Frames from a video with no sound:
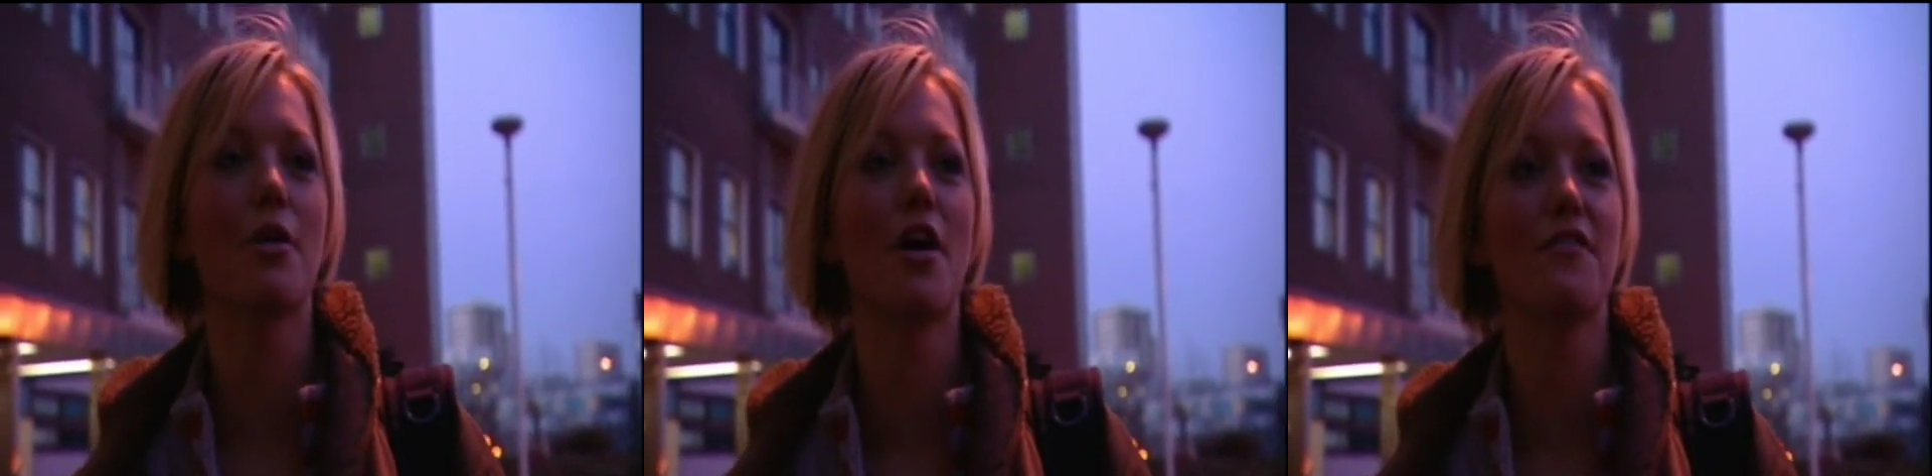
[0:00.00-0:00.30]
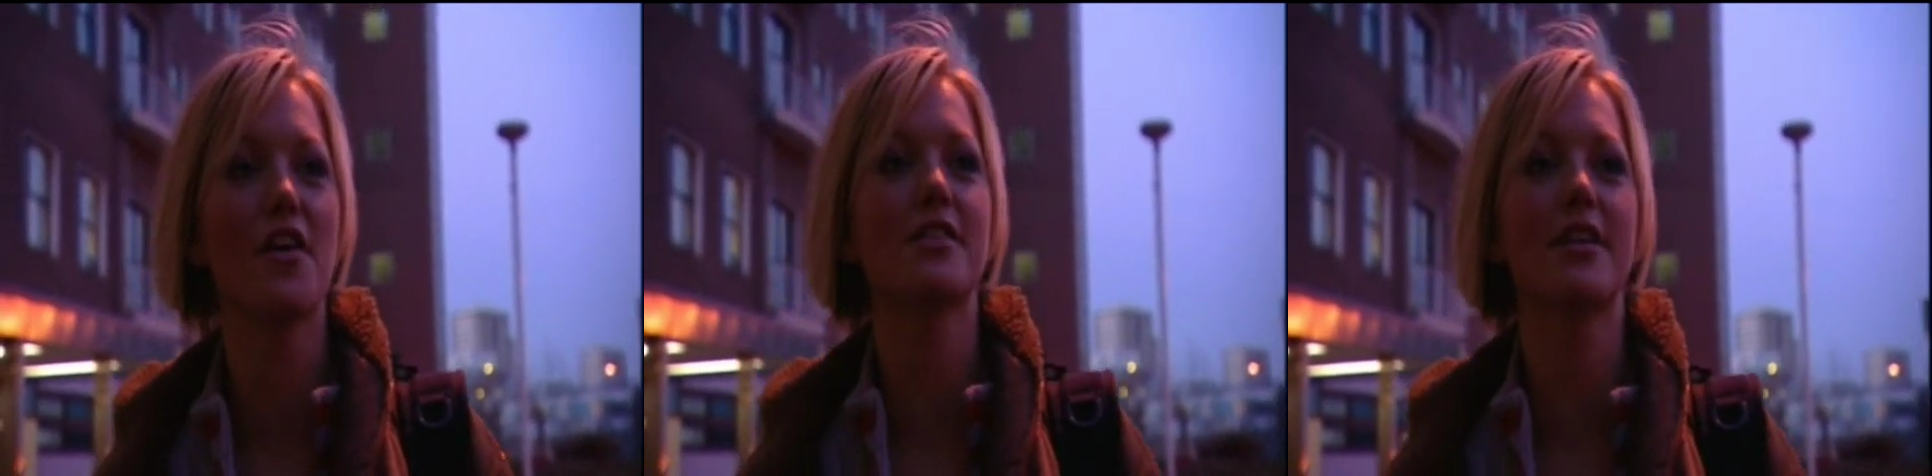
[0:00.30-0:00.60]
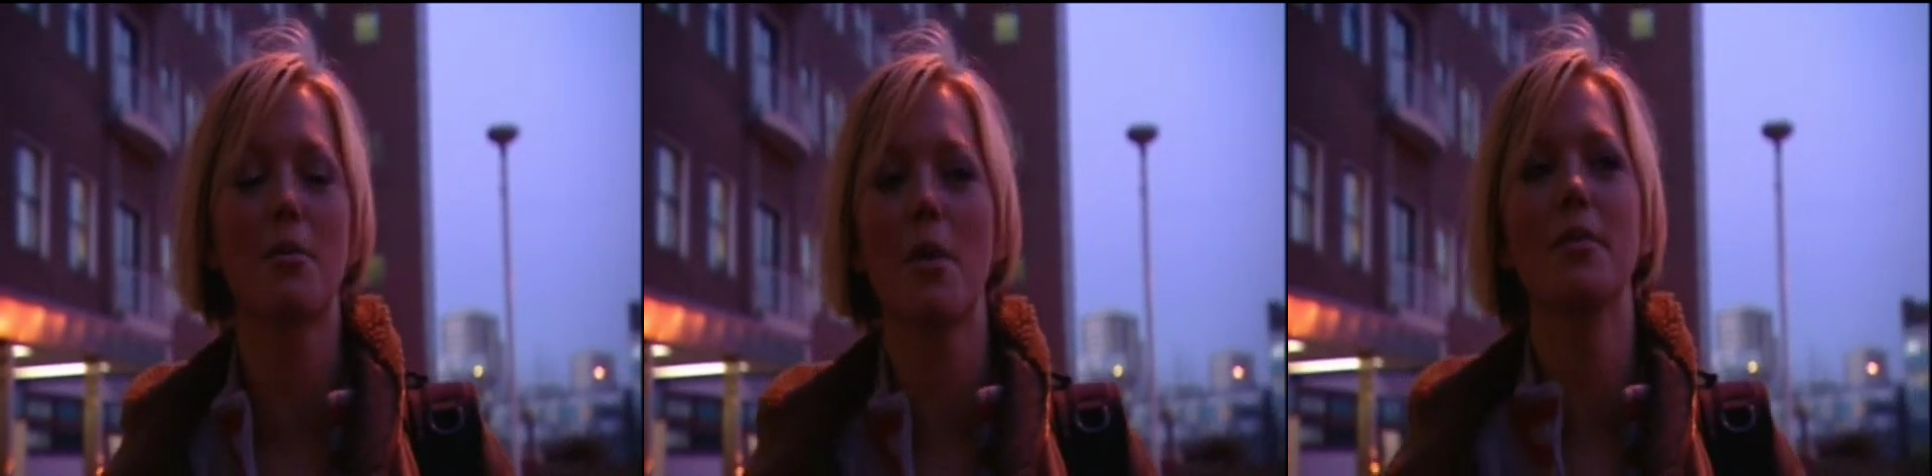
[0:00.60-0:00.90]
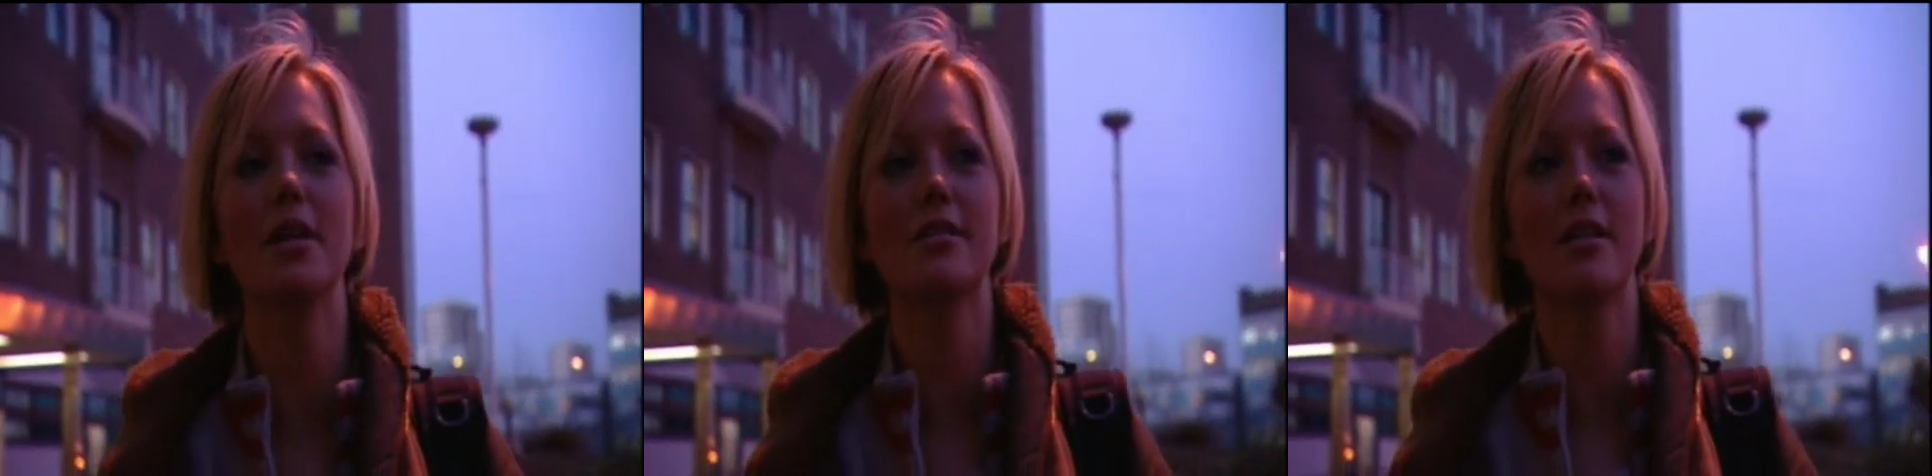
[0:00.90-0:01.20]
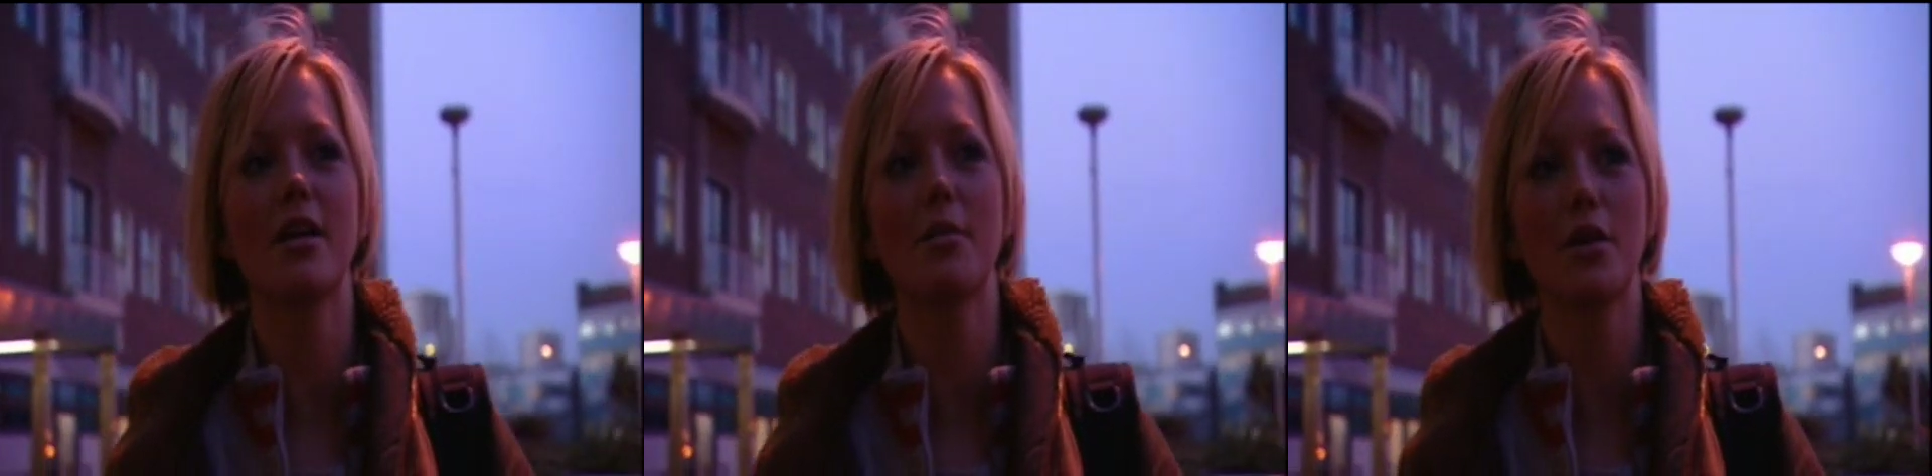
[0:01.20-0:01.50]
We've got our first gig at Wembley, so
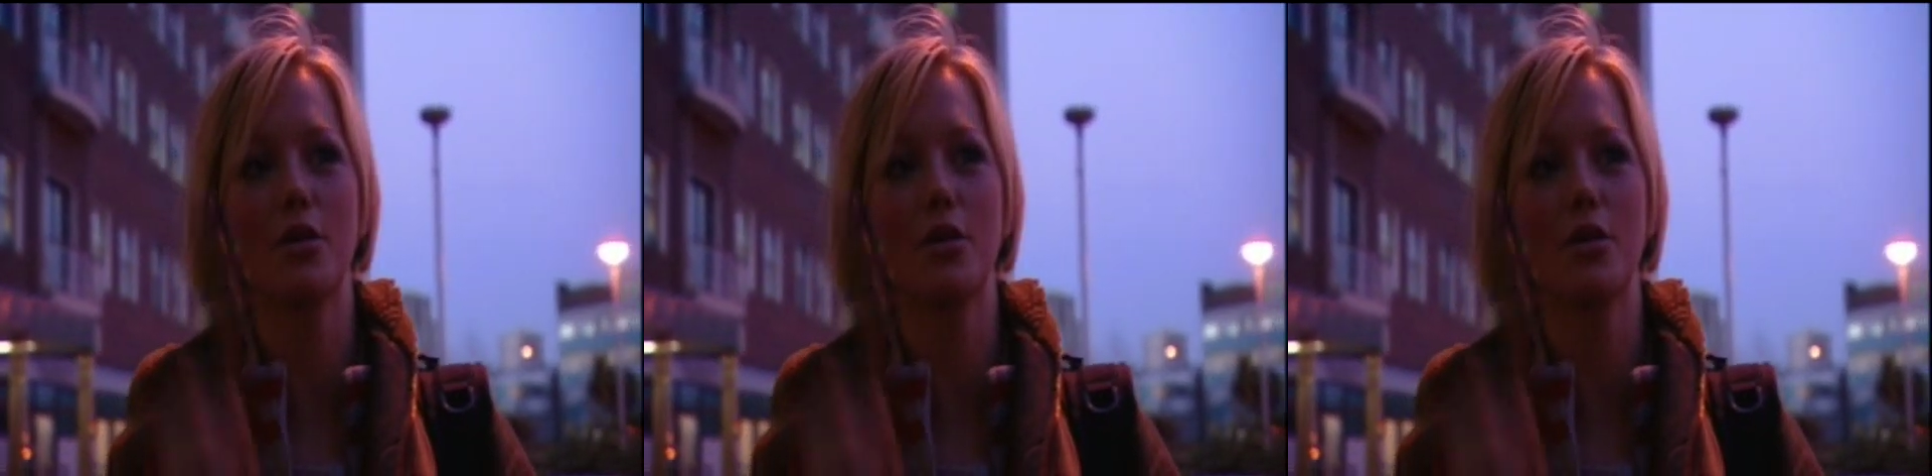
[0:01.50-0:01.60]
that'll be